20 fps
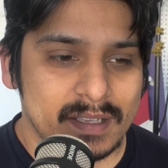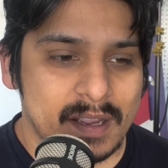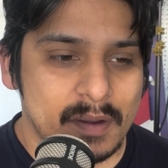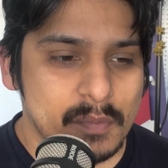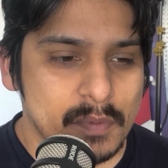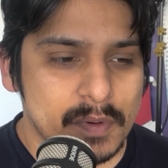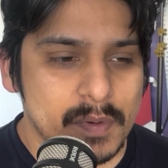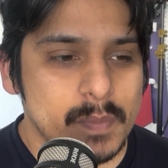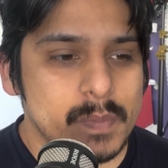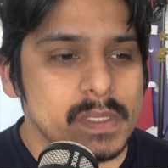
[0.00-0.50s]
I
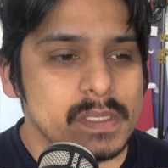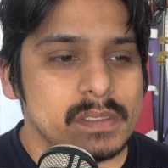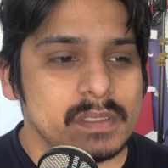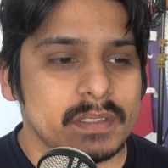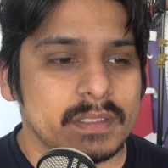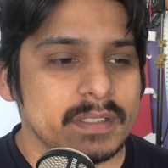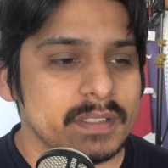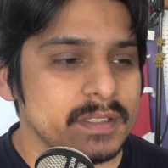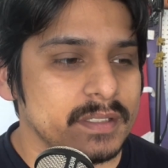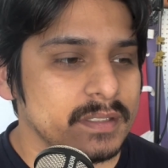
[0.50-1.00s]
want to be
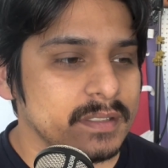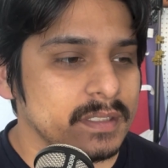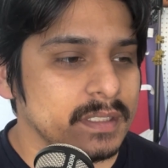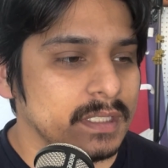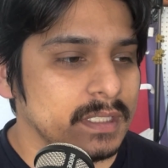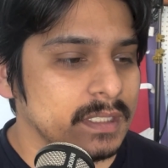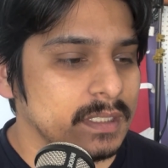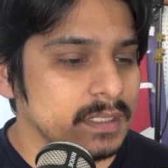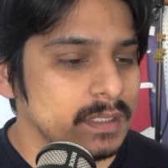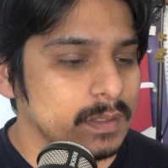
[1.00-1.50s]
clear
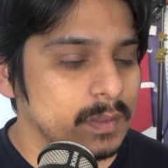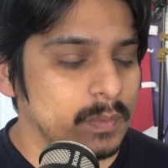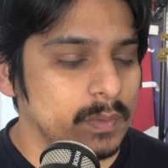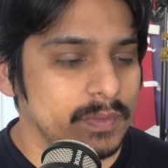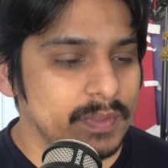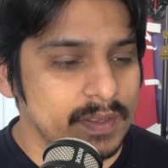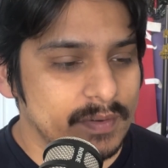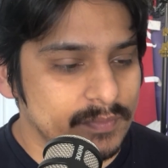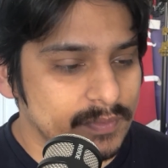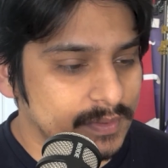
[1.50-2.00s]

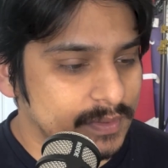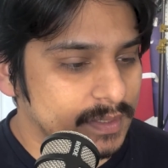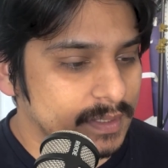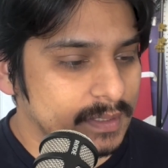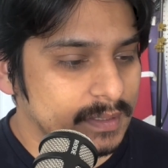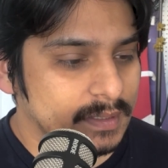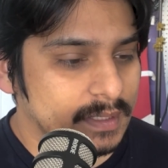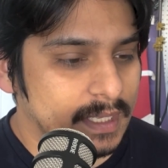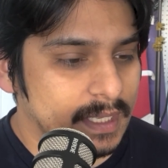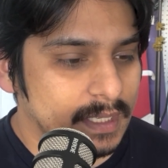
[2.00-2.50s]
with
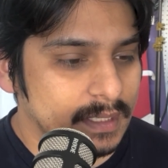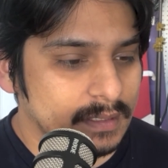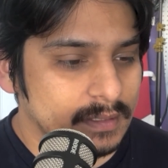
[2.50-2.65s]
everything that,